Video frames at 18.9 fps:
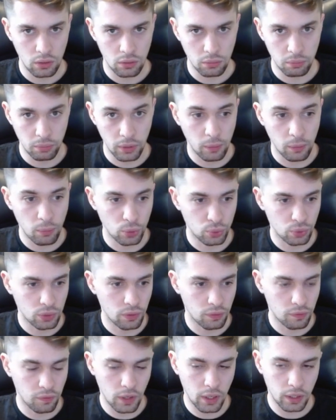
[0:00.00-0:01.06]
be able to
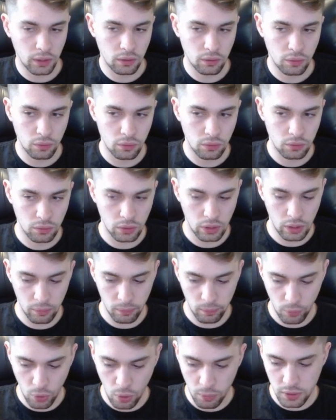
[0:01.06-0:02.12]
define
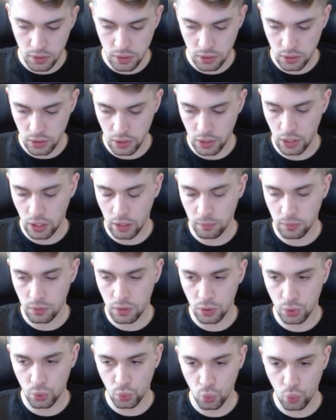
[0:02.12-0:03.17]
moments in the game
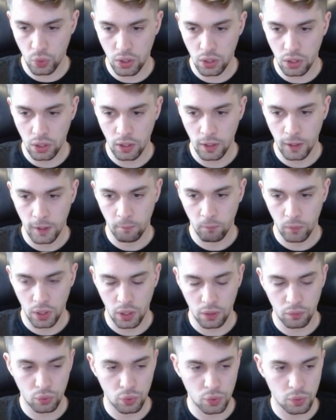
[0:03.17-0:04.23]
that we
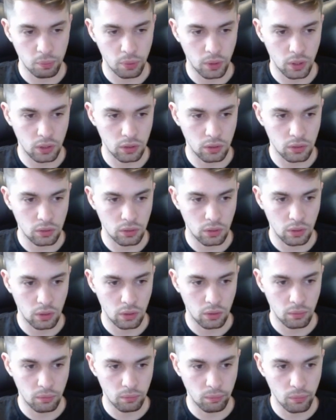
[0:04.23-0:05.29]
have to spend
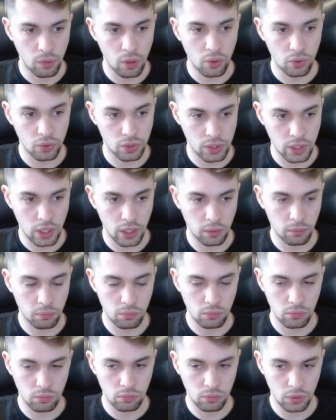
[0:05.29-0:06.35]
more
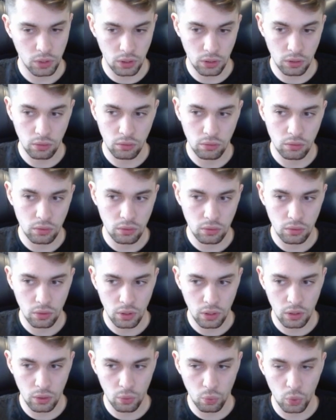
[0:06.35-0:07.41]
time in.
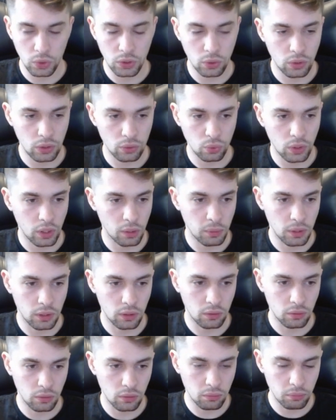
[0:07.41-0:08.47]
What do I
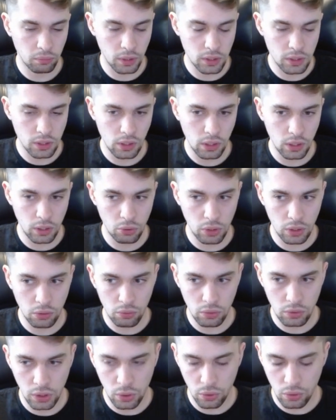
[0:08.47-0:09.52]
mean? Basically,
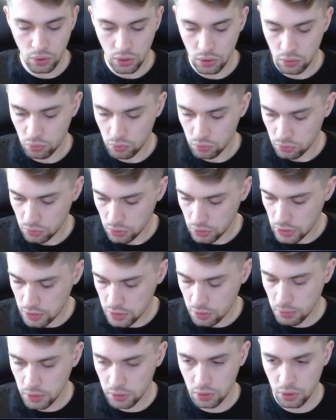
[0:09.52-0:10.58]
it
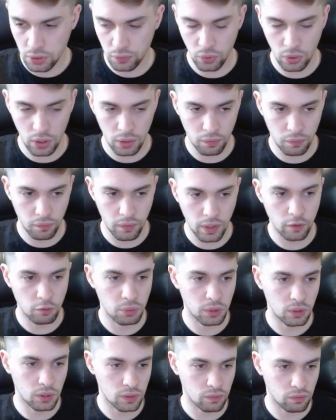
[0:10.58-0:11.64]
doesn't matter if you have
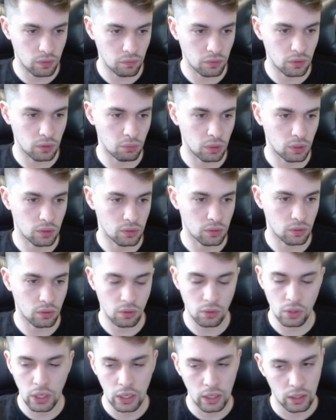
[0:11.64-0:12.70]
5 minutes, 15 minutes, or